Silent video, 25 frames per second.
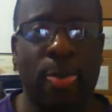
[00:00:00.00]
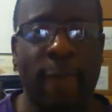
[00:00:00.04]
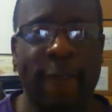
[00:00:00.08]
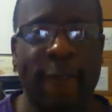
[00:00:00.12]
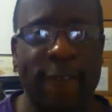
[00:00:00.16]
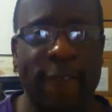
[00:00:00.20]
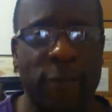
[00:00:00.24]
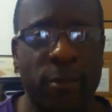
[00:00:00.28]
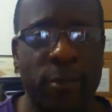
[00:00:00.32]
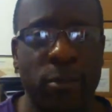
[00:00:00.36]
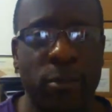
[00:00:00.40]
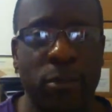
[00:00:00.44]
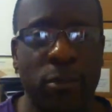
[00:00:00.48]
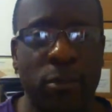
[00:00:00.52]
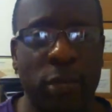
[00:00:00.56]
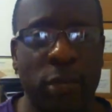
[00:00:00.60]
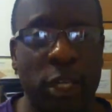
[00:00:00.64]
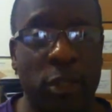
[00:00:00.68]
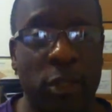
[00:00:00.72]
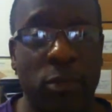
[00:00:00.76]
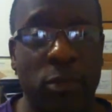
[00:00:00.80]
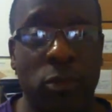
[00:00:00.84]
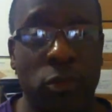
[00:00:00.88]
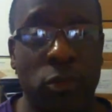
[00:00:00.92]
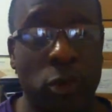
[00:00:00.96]
and
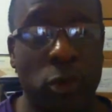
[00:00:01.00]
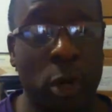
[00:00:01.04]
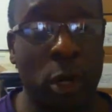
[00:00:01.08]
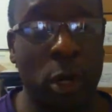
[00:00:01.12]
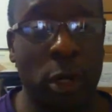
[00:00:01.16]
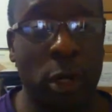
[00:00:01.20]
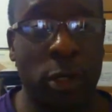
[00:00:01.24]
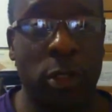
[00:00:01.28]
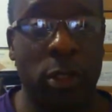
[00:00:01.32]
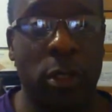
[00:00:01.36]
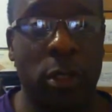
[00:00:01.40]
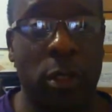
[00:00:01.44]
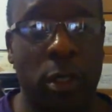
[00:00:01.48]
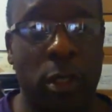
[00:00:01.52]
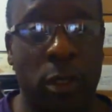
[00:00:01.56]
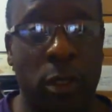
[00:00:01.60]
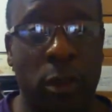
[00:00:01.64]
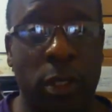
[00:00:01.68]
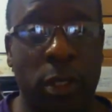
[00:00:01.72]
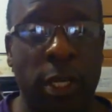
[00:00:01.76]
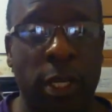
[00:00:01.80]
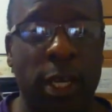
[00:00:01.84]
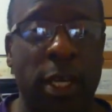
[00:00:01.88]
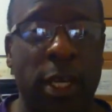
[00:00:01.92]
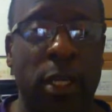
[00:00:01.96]
made some drawings on
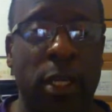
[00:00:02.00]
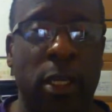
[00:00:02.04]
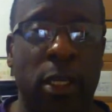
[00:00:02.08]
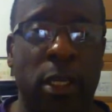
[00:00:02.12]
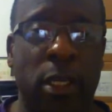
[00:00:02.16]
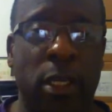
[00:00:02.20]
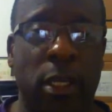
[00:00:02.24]
AutoCAD.